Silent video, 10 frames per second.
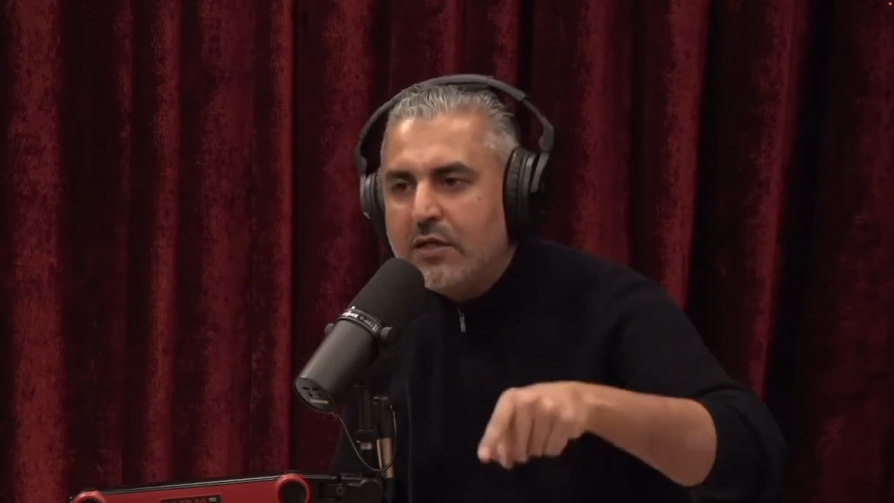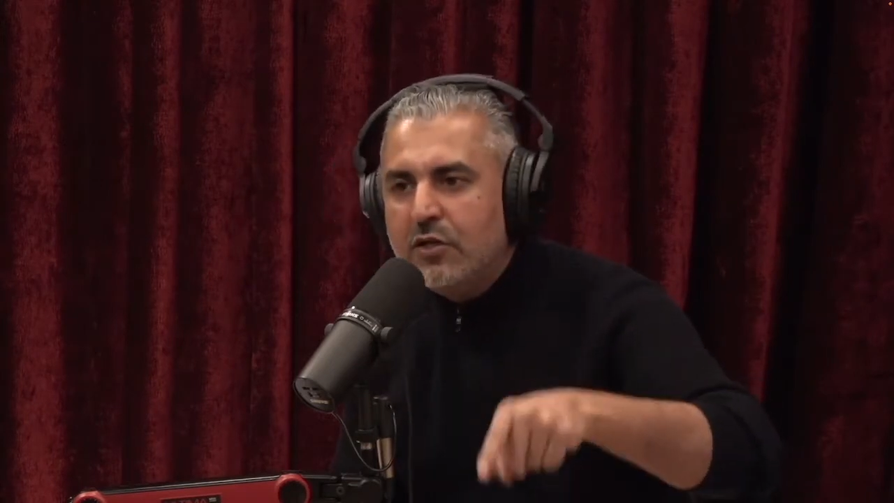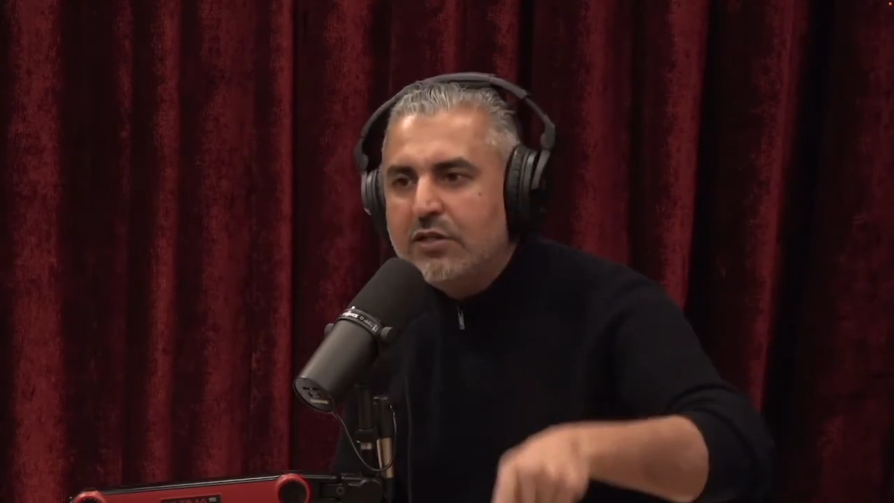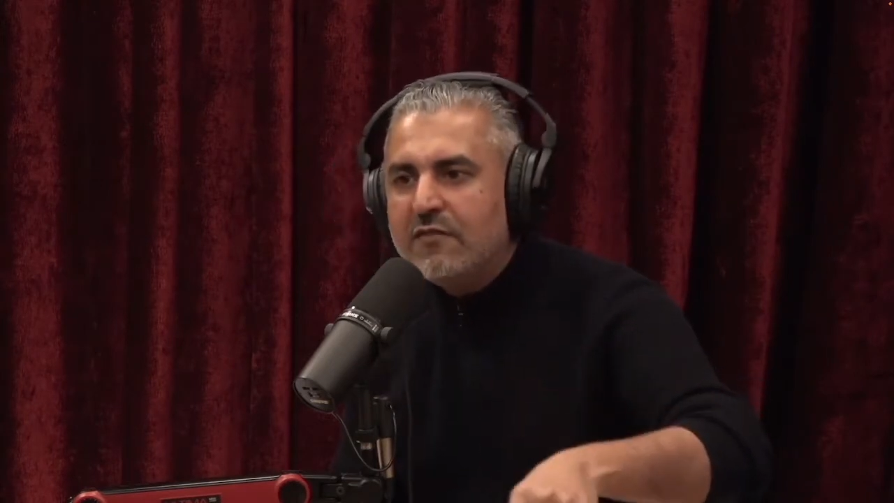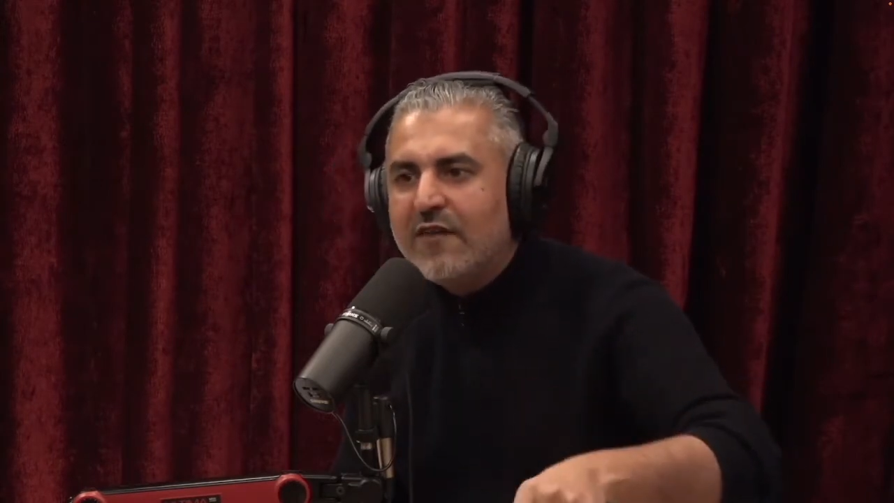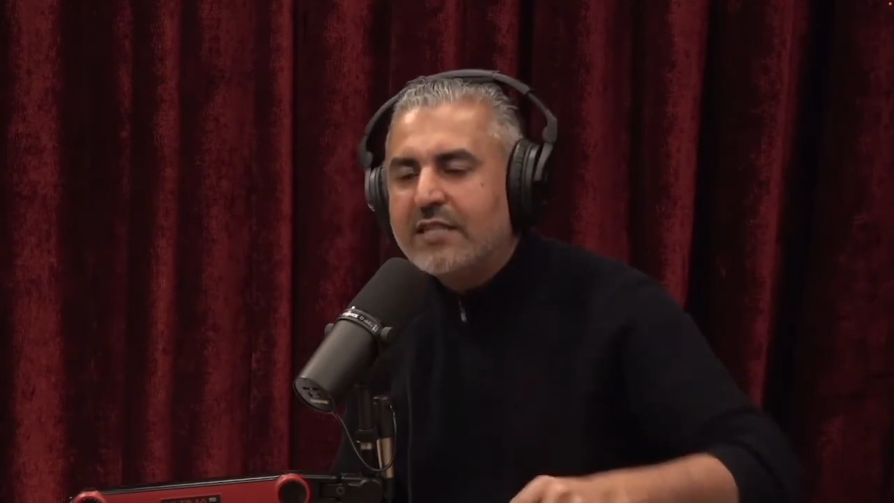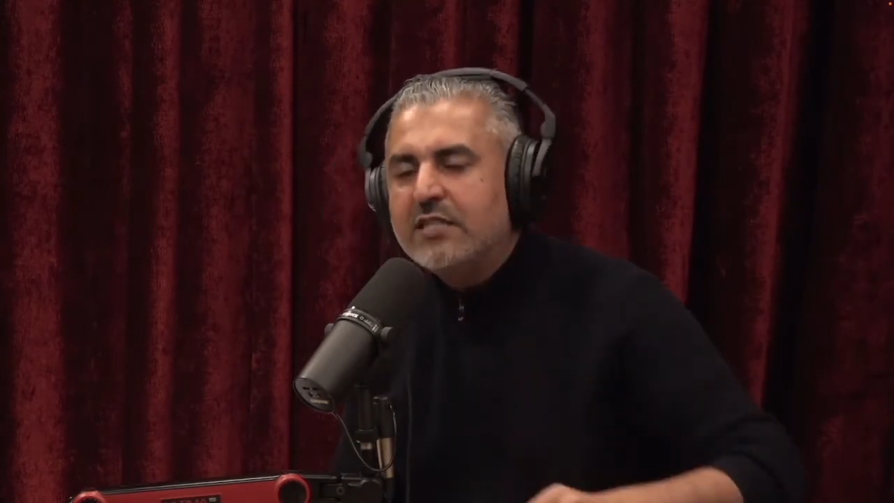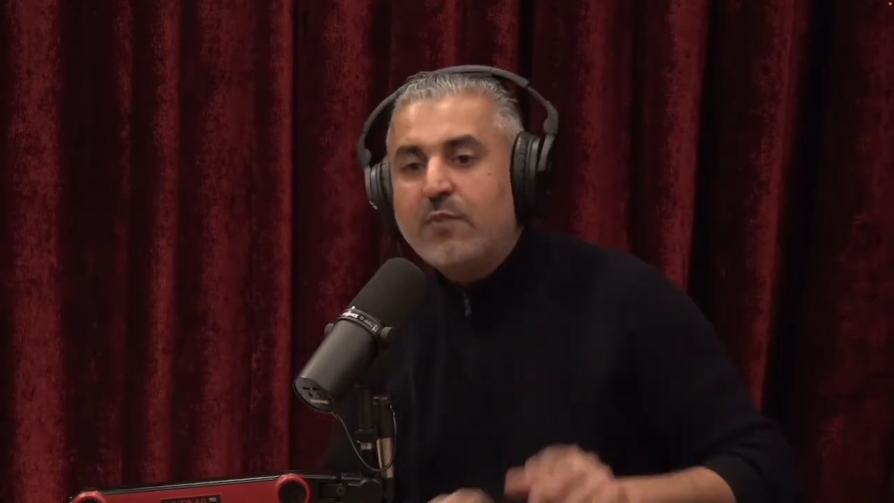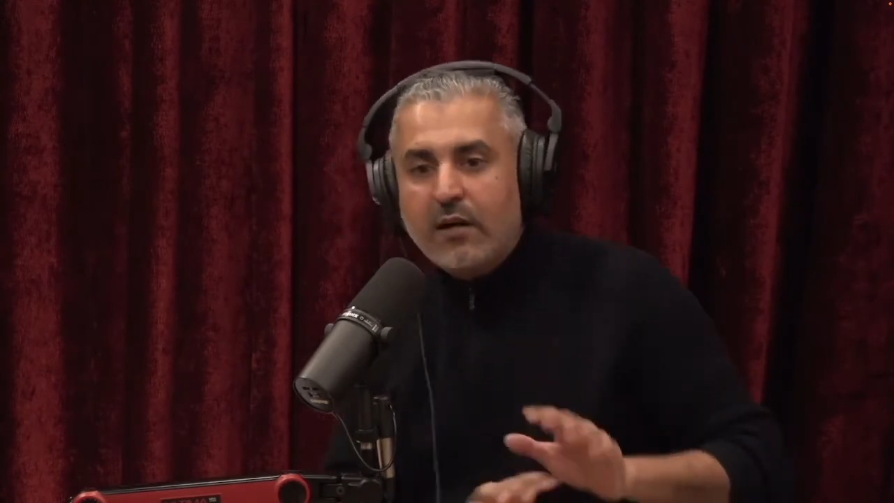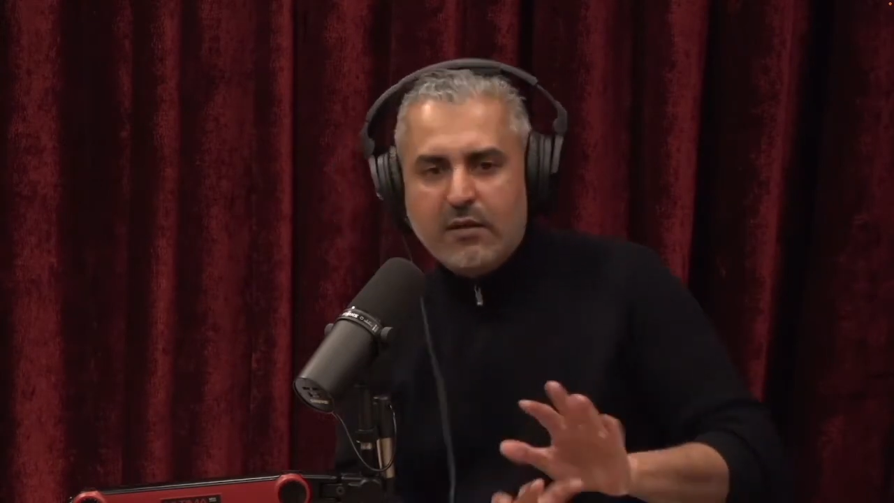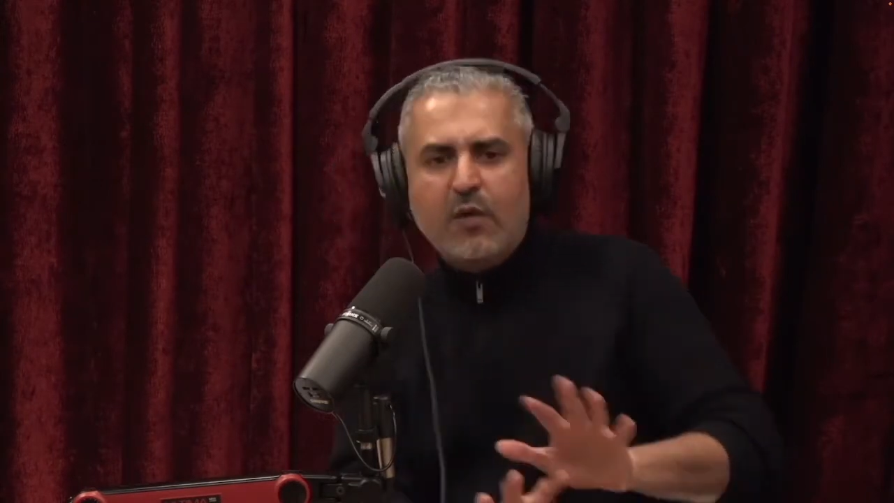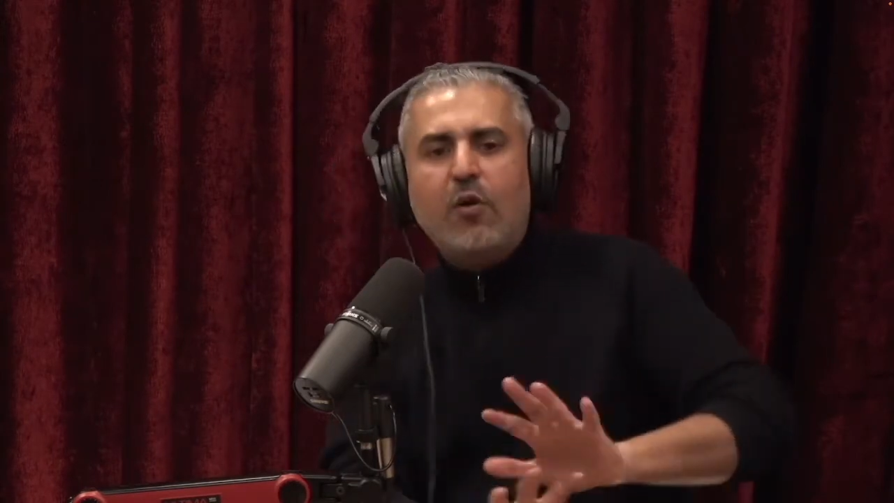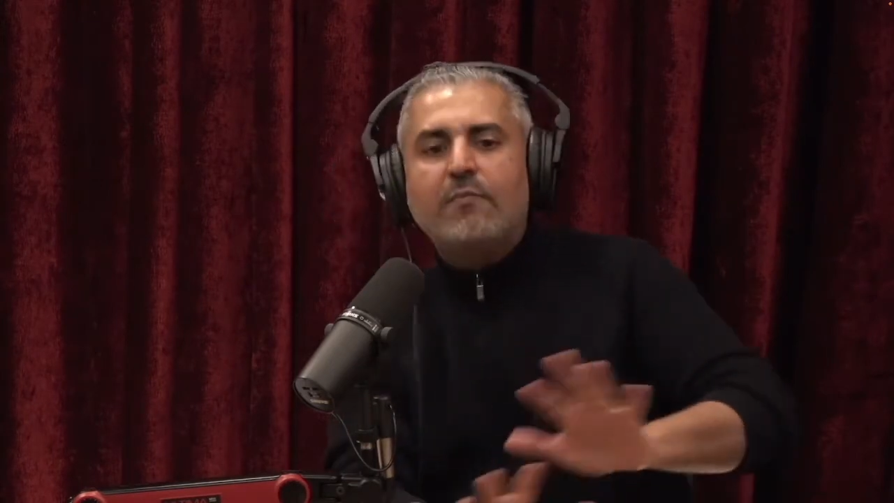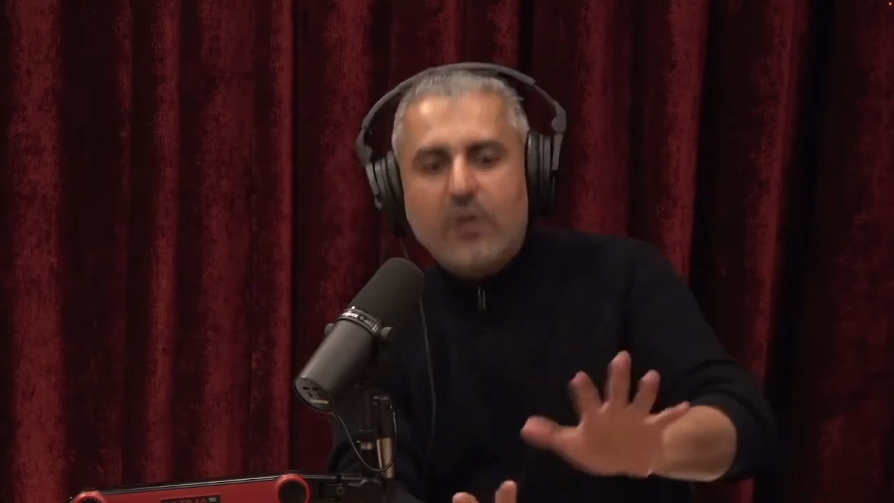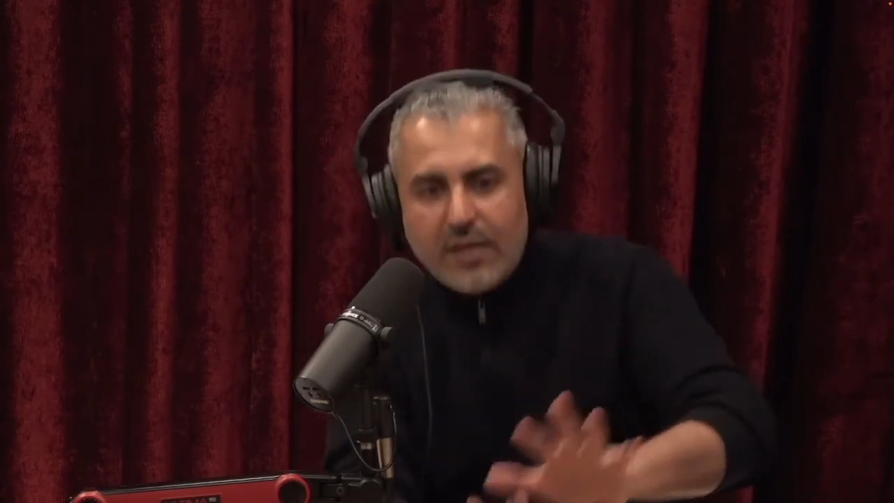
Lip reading: using vaccines. But you know what?